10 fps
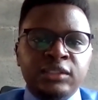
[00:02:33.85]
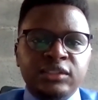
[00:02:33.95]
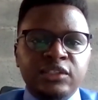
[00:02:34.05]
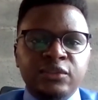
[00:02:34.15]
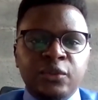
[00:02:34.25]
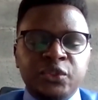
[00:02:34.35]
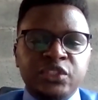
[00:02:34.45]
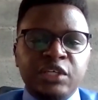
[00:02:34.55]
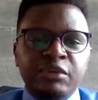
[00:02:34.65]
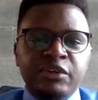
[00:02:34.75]
there's also
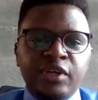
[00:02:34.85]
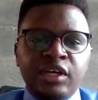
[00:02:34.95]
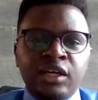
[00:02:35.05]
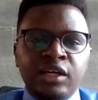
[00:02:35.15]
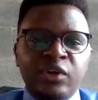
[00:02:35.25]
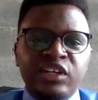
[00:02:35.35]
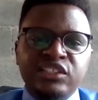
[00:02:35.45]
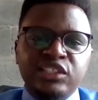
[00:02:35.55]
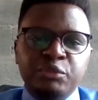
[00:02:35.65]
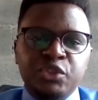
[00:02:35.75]
some of one
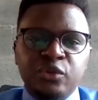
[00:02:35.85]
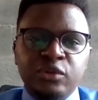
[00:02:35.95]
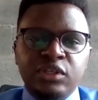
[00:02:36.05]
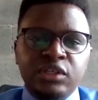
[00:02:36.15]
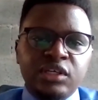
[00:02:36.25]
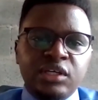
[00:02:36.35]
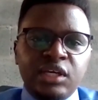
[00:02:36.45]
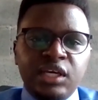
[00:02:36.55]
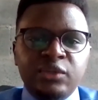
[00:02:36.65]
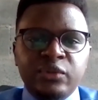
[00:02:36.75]
exemption,
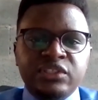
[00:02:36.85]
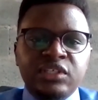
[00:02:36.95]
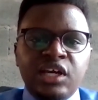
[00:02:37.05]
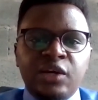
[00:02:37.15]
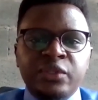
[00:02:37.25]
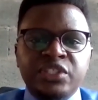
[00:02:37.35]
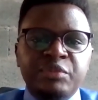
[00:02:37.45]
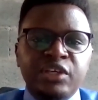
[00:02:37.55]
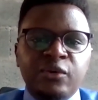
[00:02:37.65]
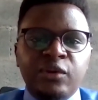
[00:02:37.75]
and we'll see how it's
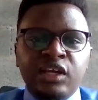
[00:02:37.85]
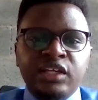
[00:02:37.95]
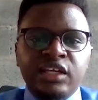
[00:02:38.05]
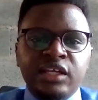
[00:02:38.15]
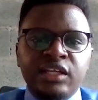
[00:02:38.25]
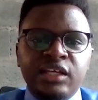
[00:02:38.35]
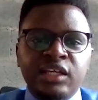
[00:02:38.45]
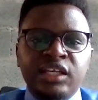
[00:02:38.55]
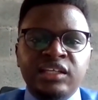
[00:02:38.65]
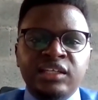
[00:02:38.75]
being collected
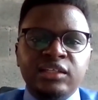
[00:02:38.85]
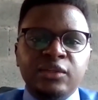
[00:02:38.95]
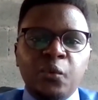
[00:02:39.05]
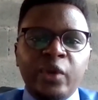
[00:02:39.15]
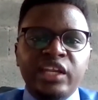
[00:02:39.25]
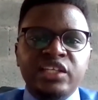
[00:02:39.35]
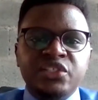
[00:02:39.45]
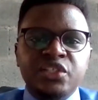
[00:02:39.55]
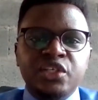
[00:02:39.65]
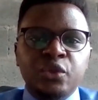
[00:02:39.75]
and when
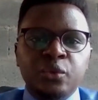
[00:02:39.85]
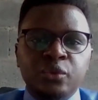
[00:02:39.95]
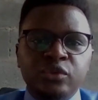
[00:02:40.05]
it's due.